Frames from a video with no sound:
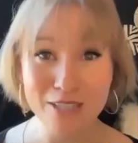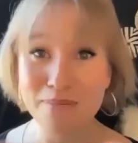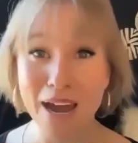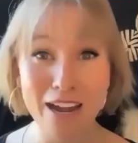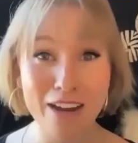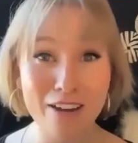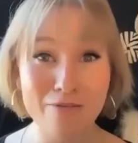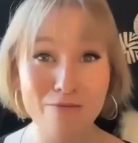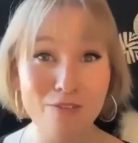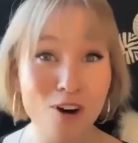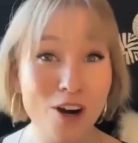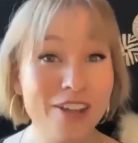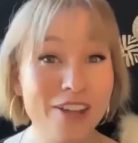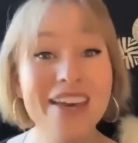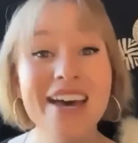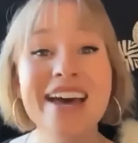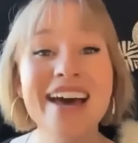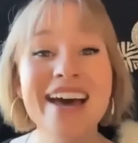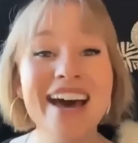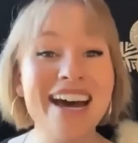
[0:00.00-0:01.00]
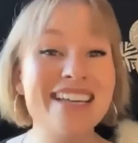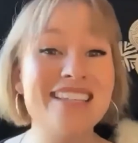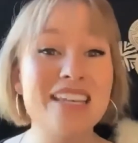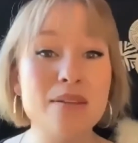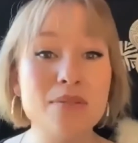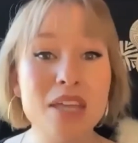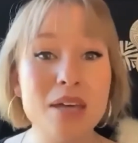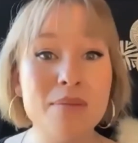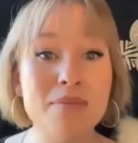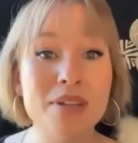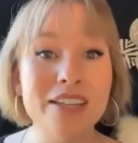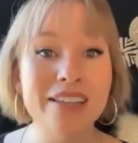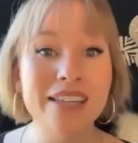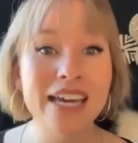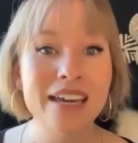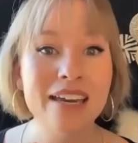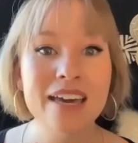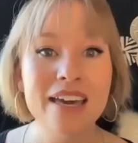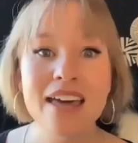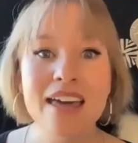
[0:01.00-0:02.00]
back and forth. I sent them the
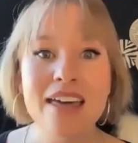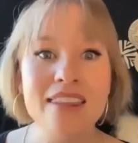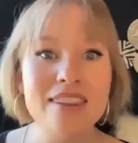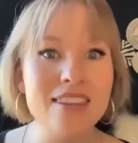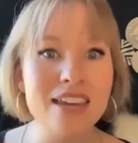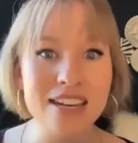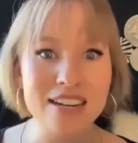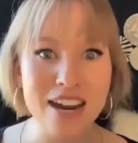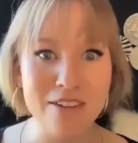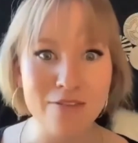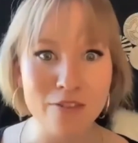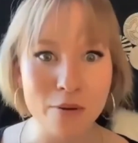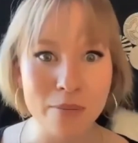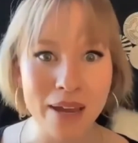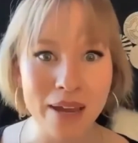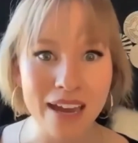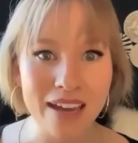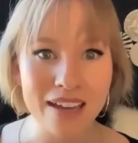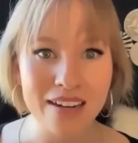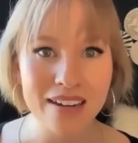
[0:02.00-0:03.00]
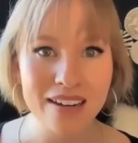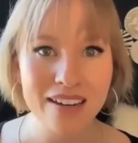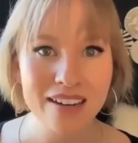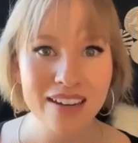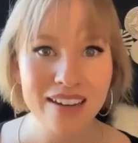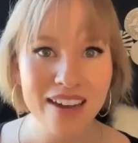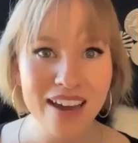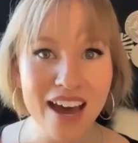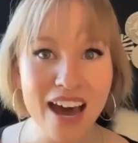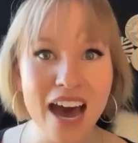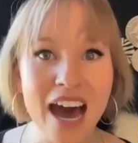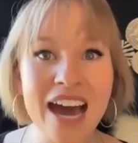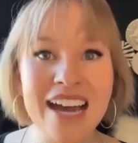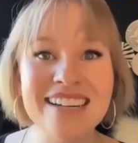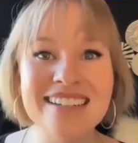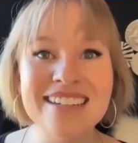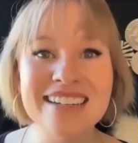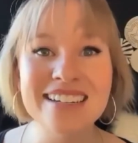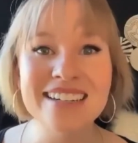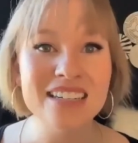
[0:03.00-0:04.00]
link. They never paid. I
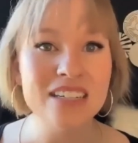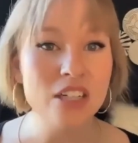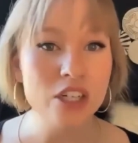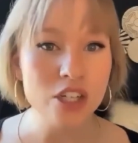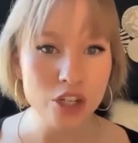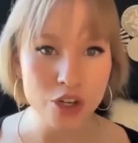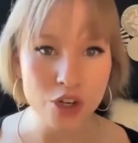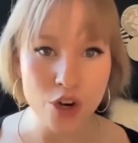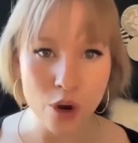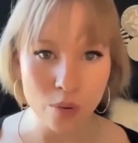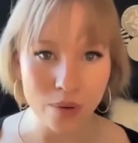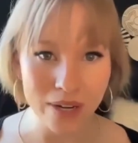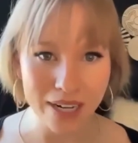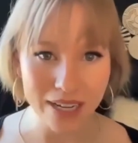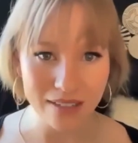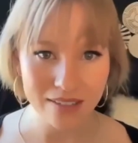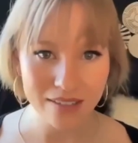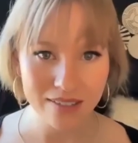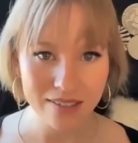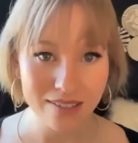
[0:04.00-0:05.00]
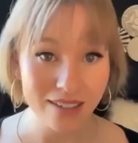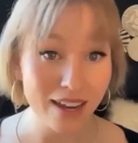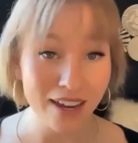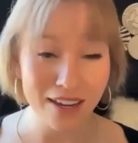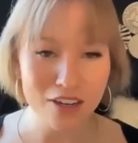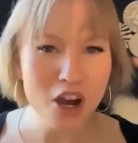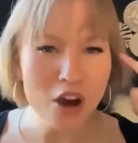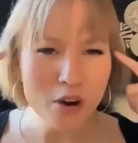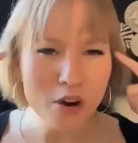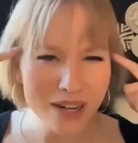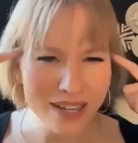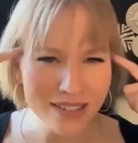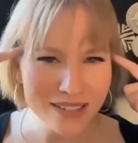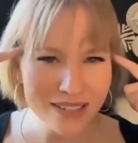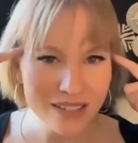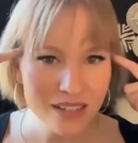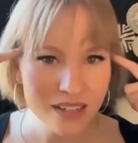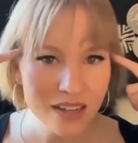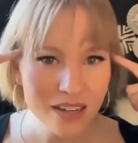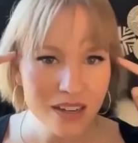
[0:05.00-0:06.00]
didn't notice. I
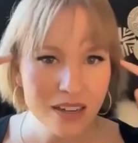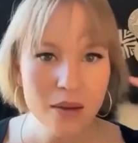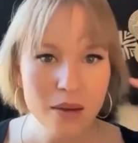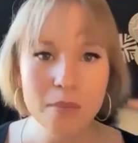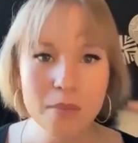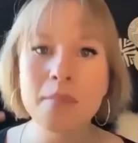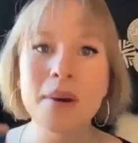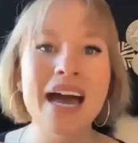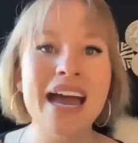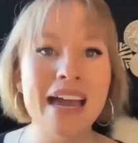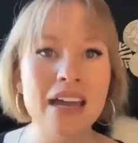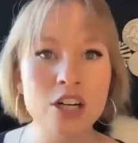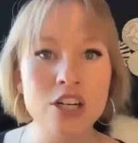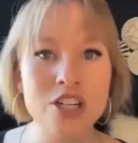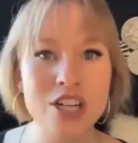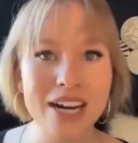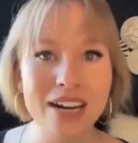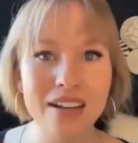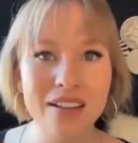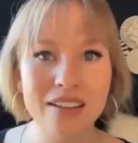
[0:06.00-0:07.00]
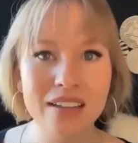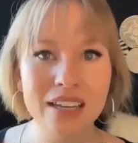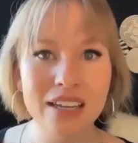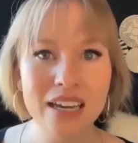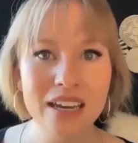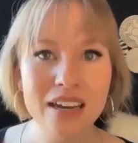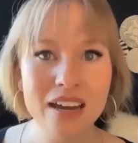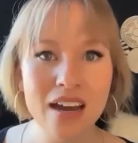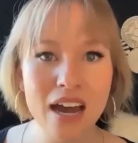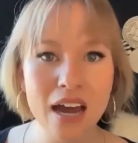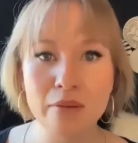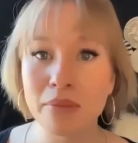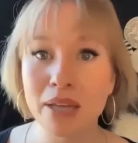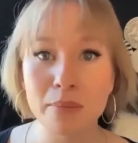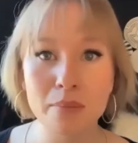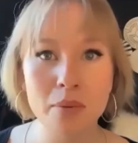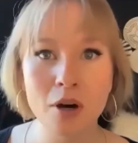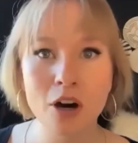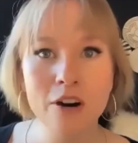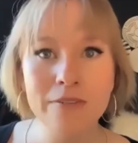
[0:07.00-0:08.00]
noticed. But energetically, I'm like,
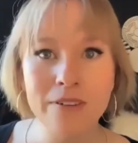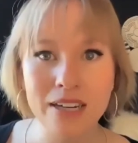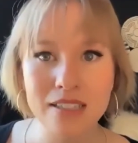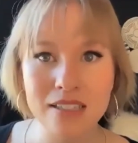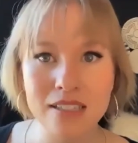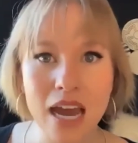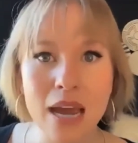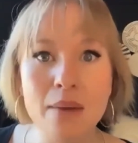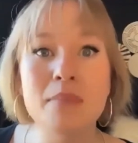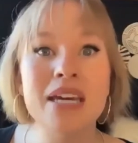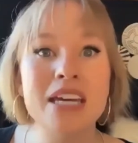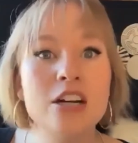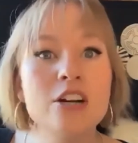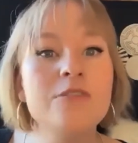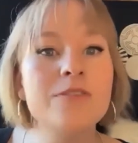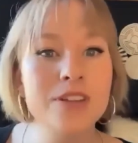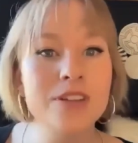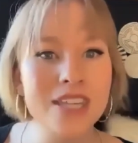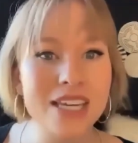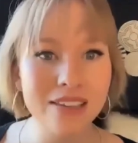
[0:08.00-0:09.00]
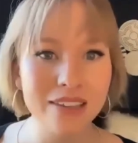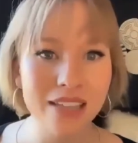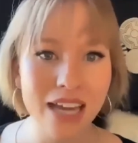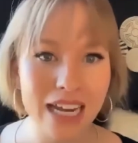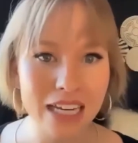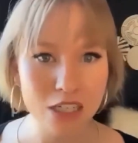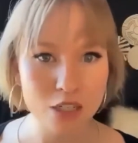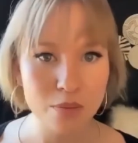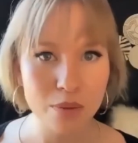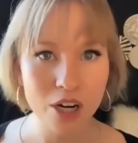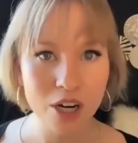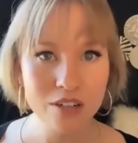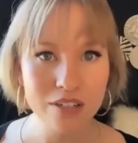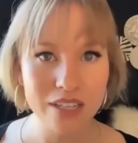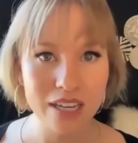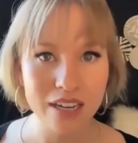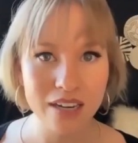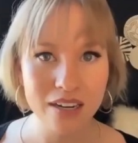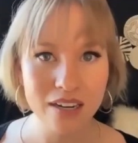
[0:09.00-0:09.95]
perfect. I'm here for the aligned person,